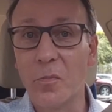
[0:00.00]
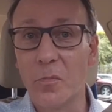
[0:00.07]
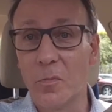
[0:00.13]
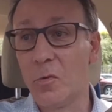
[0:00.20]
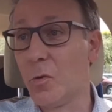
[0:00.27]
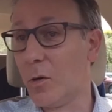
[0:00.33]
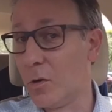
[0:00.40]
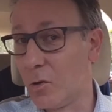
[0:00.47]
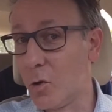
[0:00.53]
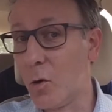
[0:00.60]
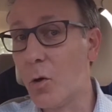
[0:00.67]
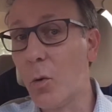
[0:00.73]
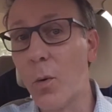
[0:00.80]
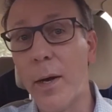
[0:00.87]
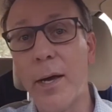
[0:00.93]
sort of
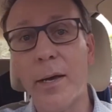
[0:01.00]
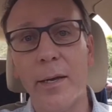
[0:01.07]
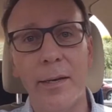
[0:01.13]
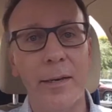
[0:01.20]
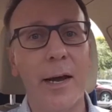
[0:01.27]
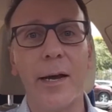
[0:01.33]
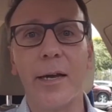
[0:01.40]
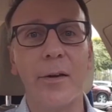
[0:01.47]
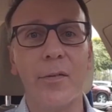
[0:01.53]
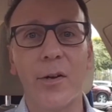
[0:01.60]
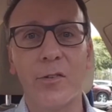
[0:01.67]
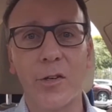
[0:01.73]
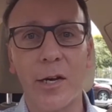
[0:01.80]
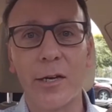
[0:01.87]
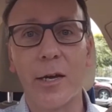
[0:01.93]
turned away and not given
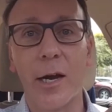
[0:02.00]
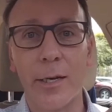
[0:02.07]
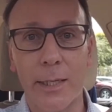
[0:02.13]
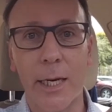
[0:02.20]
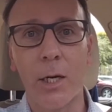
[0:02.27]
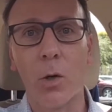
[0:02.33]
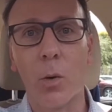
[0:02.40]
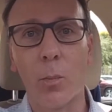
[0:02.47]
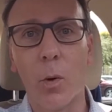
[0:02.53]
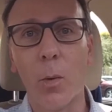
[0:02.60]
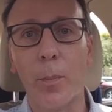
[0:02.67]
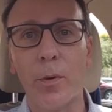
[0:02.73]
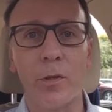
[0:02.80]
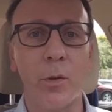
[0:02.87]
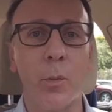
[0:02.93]
us eye contact on
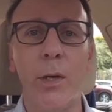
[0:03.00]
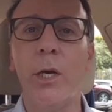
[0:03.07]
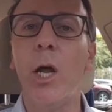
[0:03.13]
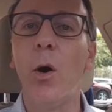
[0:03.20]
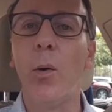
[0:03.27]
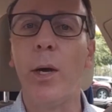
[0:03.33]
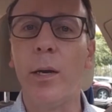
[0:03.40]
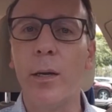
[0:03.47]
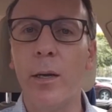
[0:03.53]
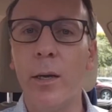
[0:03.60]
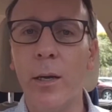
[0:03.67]
purpose, and we know it.